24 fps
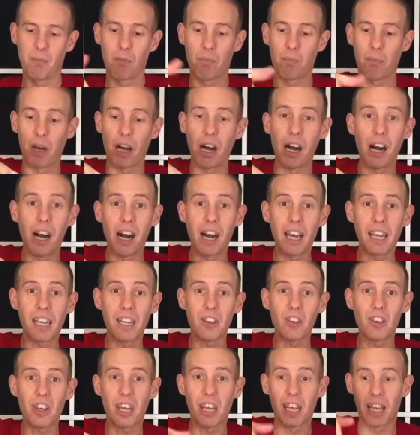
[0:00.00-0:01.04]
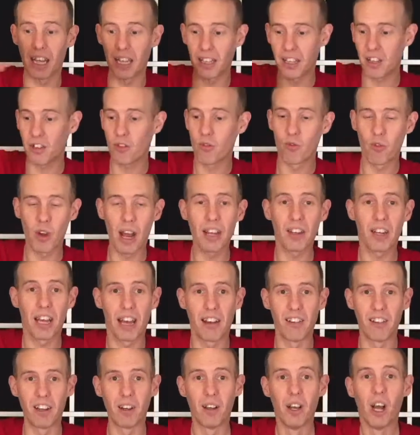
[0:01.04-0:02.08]
behind here, this red
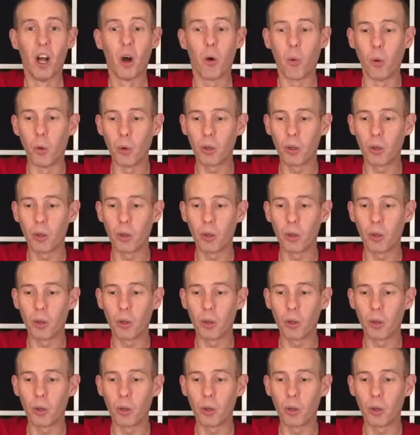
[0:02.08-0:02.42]
area, will